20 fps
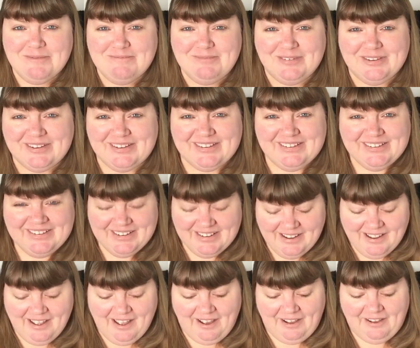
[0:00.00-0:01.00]
But
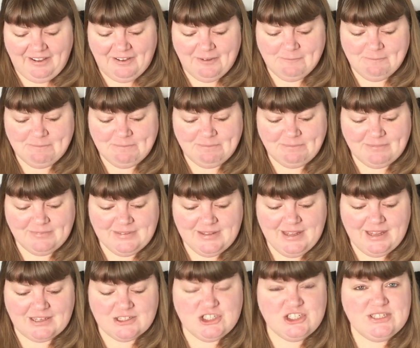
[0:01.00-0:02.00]

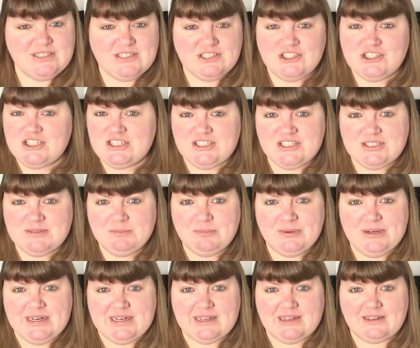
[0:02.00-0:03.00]
yeah, she's just
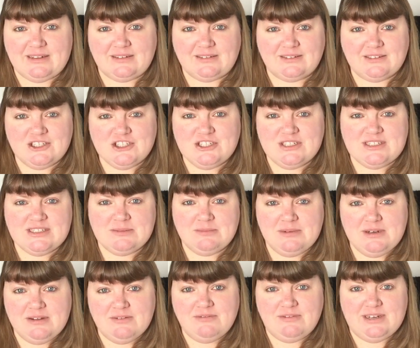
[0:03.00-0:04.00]
brilliant. She does
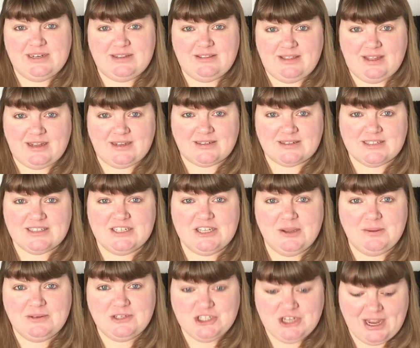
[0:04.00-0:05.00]
some lovely things, so go
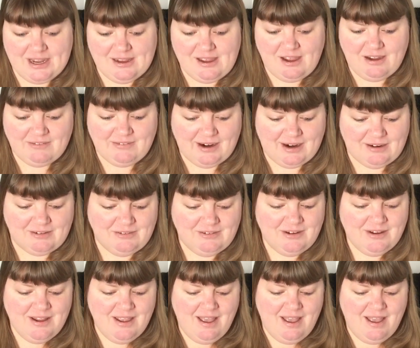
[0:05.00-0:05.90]
and check her out.